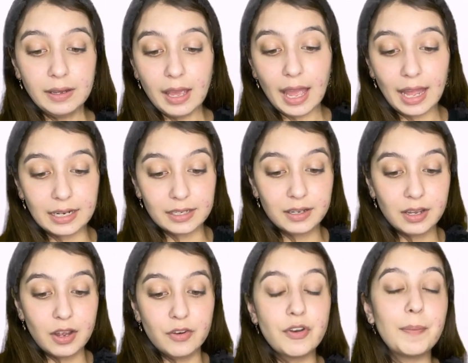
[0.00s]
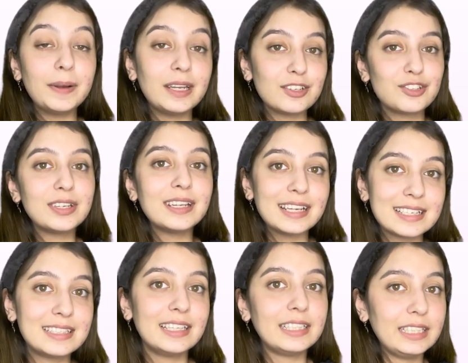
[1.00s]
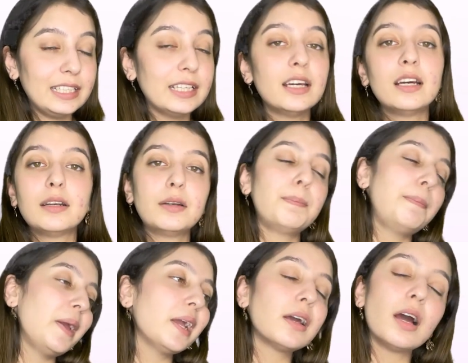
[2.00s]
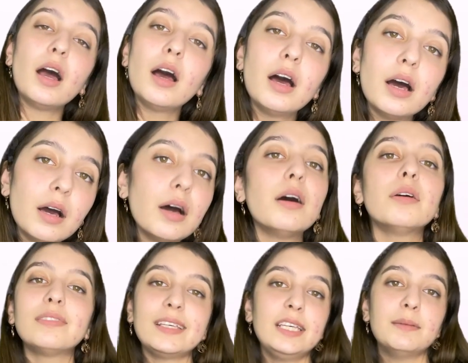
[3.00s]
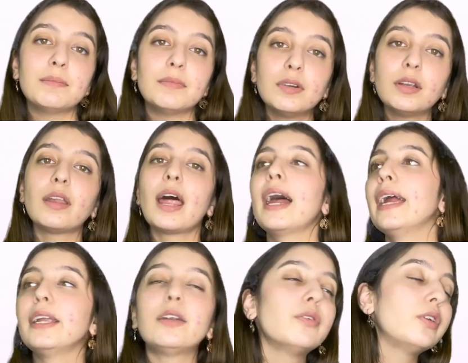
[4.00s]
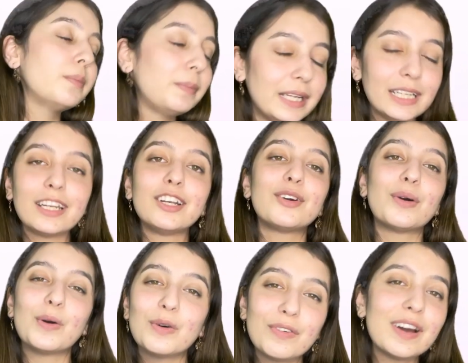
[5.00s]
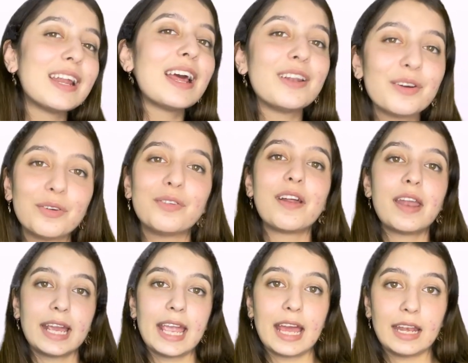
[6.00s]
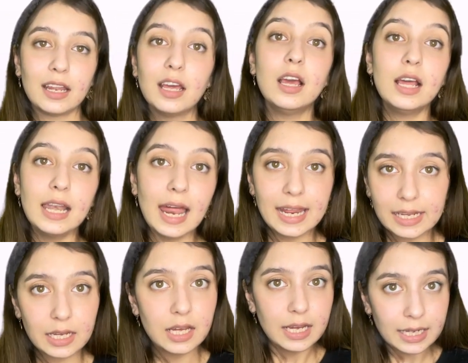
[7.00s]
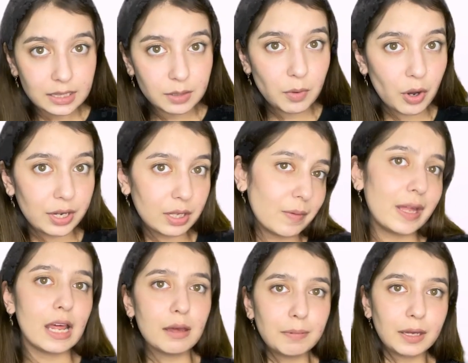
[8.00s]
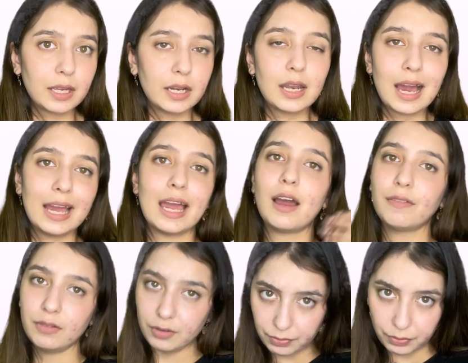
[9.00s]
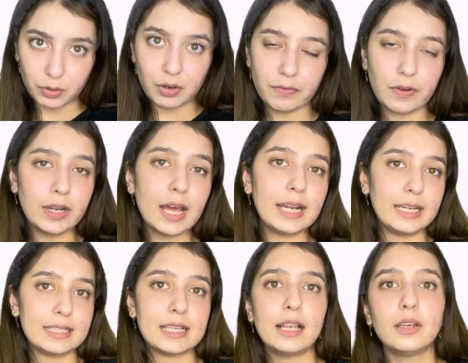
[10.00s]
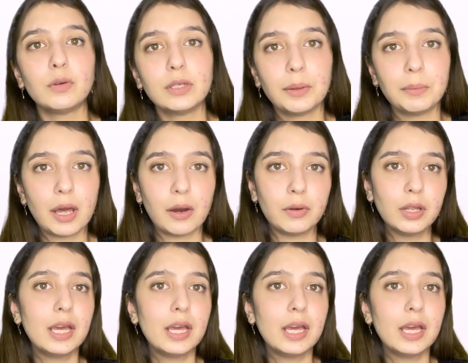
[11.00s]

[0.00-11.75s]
And repetition is the key. Pick a theme, try to repeat it over and over again. Like in the morning, when I pick it, I have a few different ideas, I'll note them down.